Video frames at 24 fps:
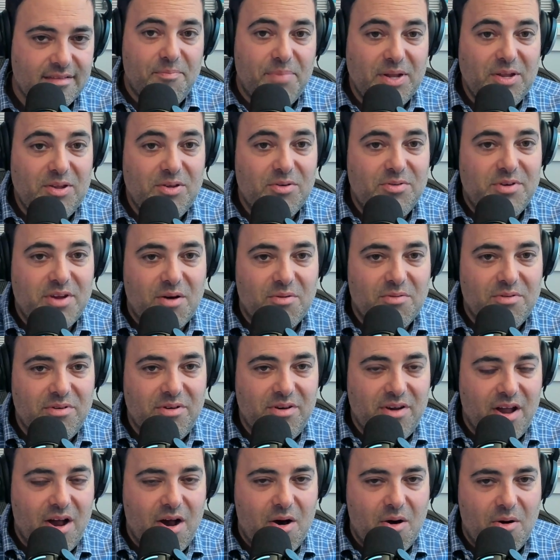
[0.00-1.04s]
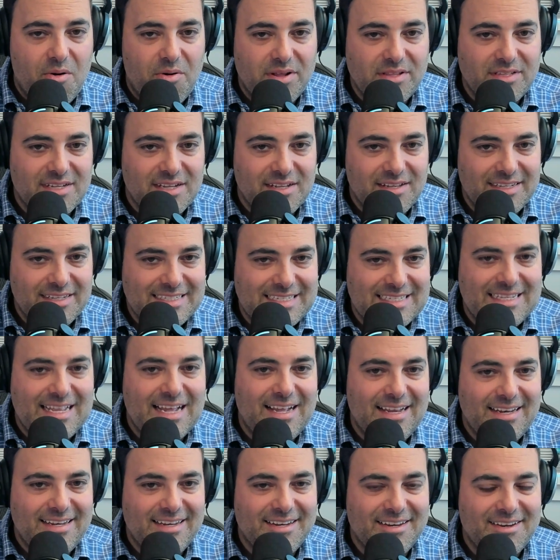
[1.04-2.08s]
but you don't know until it's
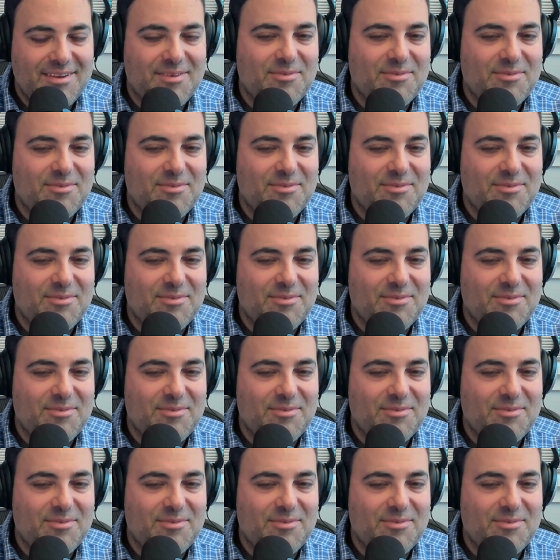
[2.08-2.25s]
done.